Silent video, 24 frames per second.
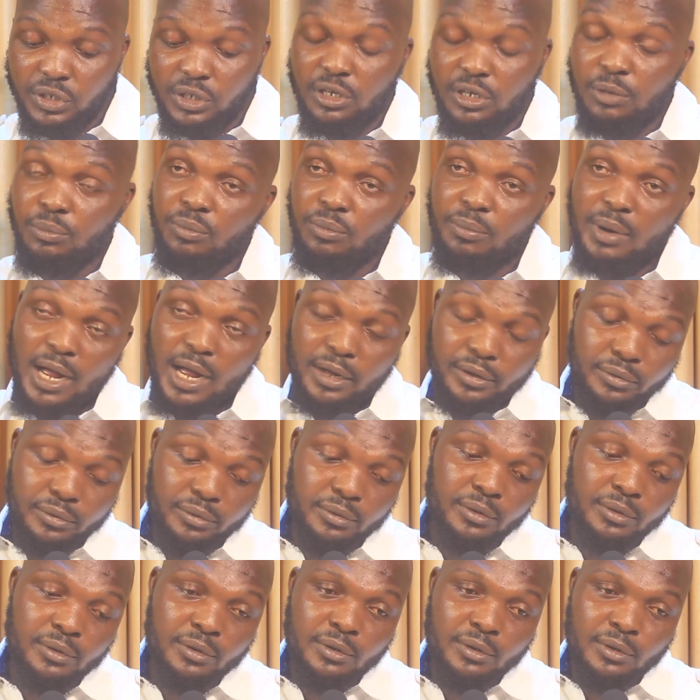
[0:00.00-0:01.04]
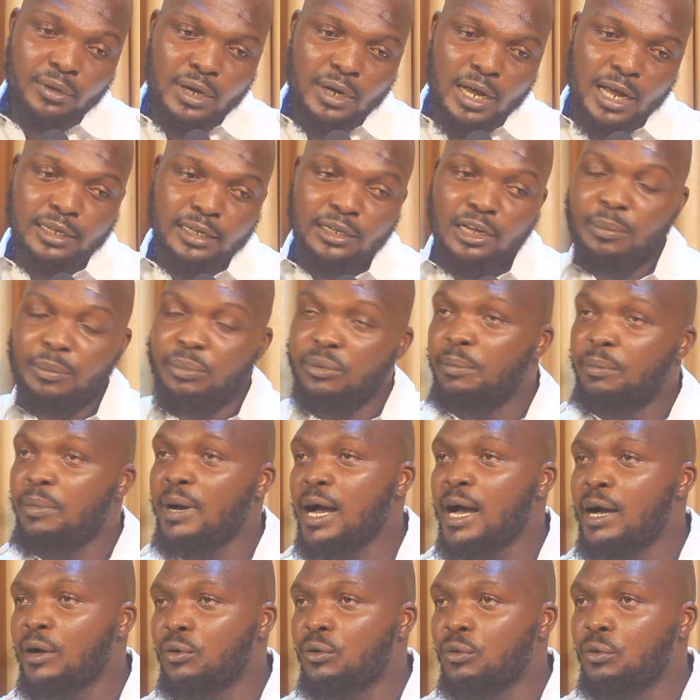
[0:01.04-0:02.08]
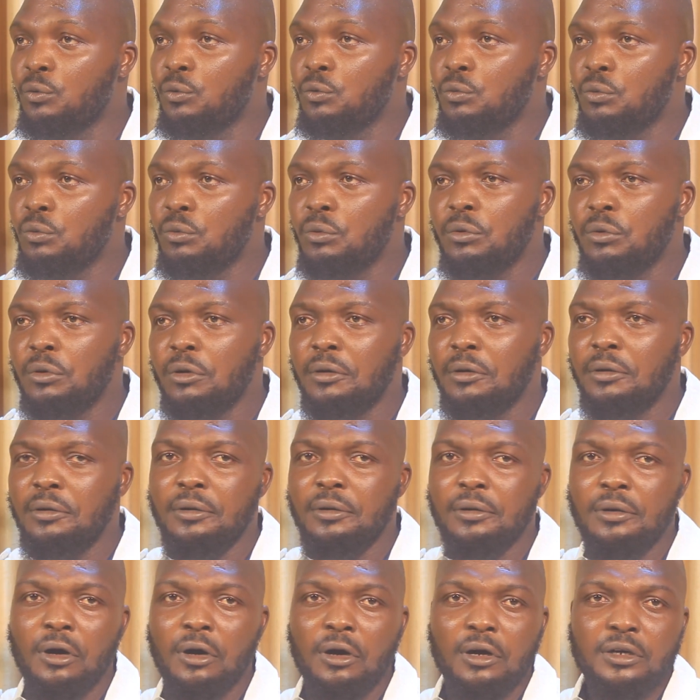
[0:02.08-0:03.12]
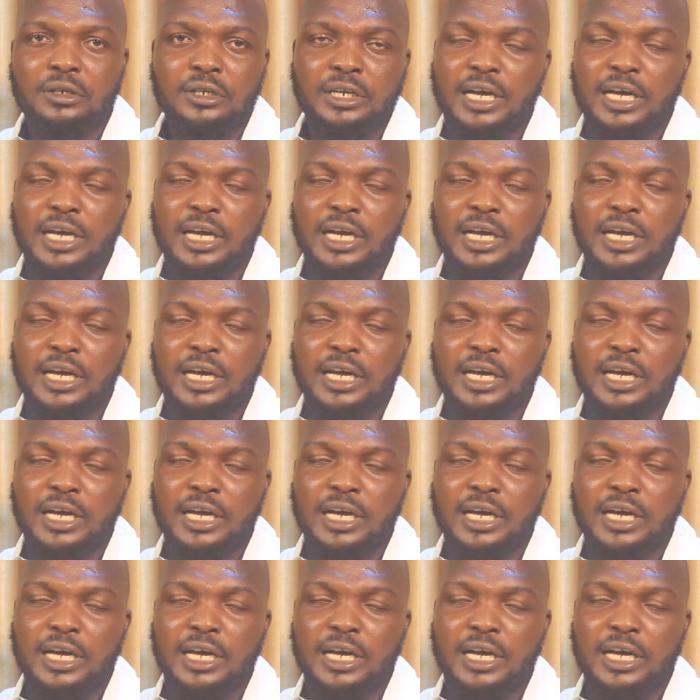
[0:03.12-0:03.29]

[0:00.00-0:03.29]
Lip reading: mission was actually to hunt down